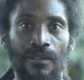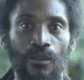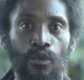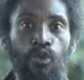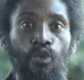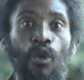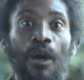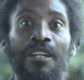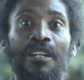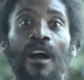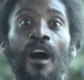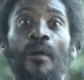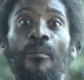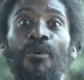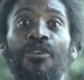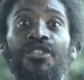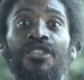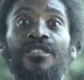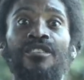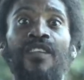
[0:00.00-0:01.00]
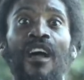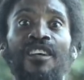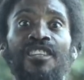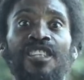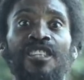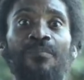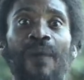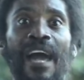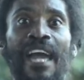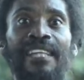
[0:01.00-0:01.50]
who had almost
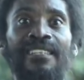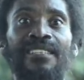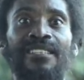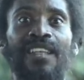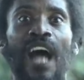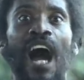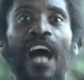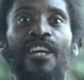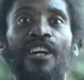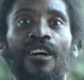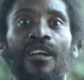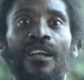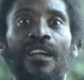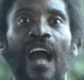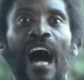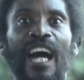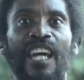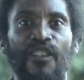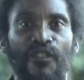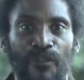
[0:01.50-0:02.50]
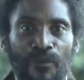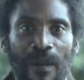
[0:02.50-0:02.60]
lost my entire life,